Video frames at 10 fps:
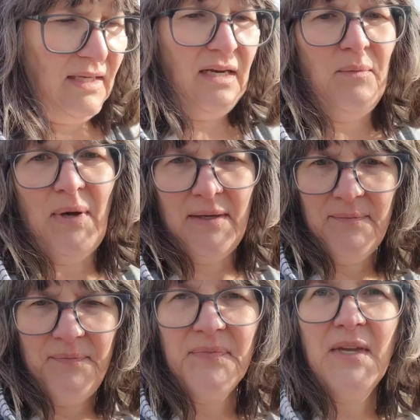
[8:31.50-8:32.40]
Anyway,
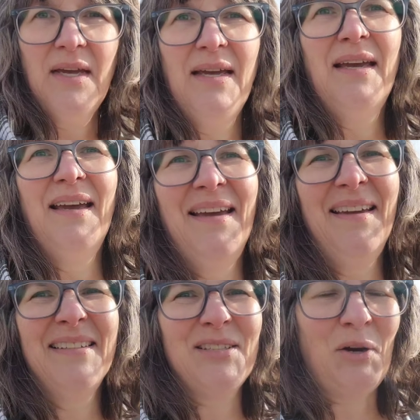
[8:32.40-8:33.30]

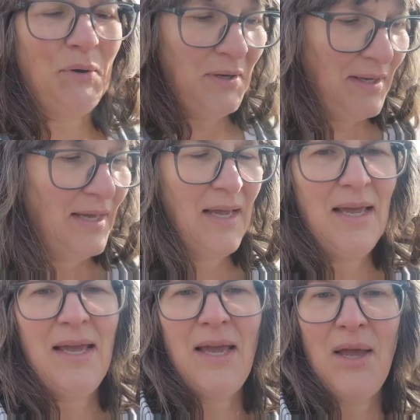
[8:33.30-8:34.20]
so
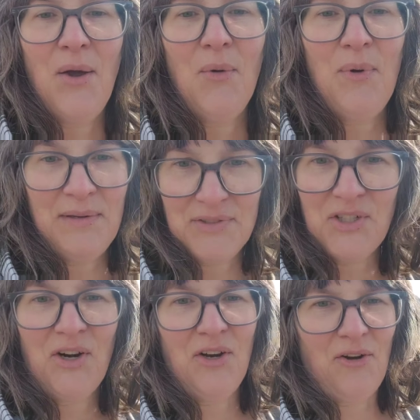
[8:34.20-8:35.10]
we have
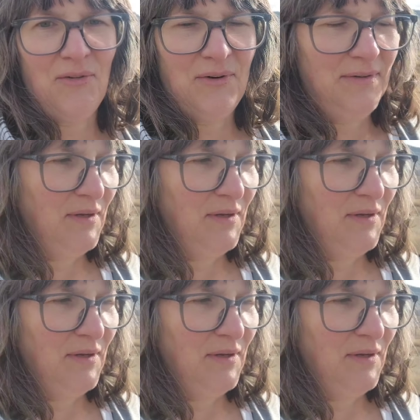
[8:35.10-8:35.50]
started over.